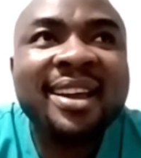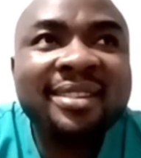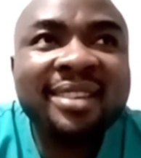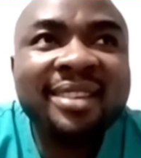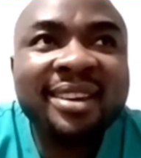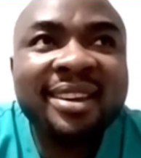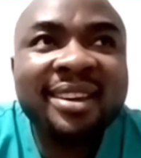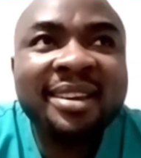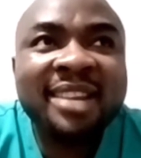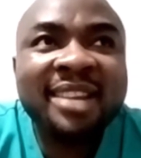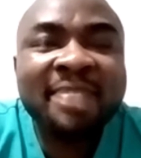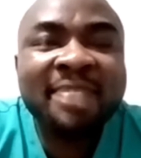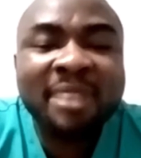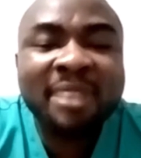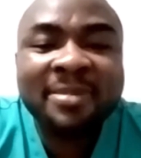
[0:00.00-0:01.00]

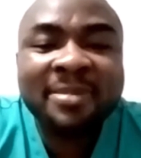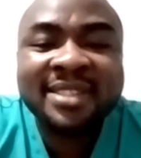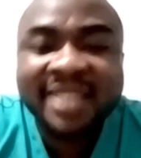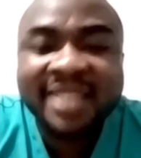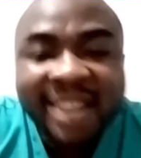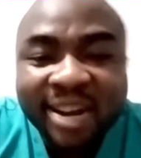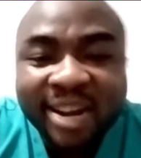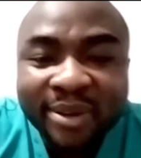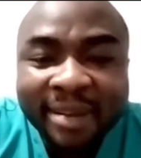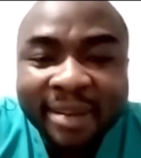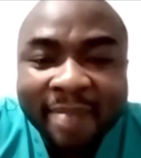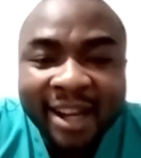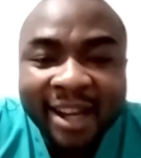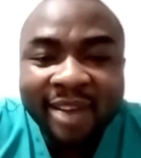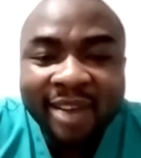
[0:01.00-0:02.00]
they may be seeing another
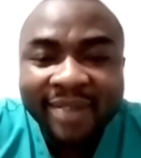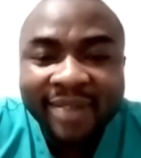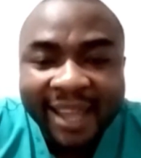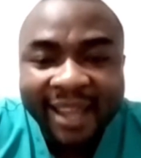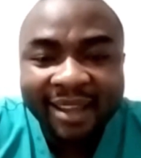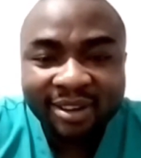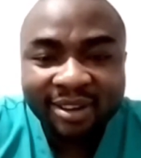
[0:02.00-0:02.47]
man out there.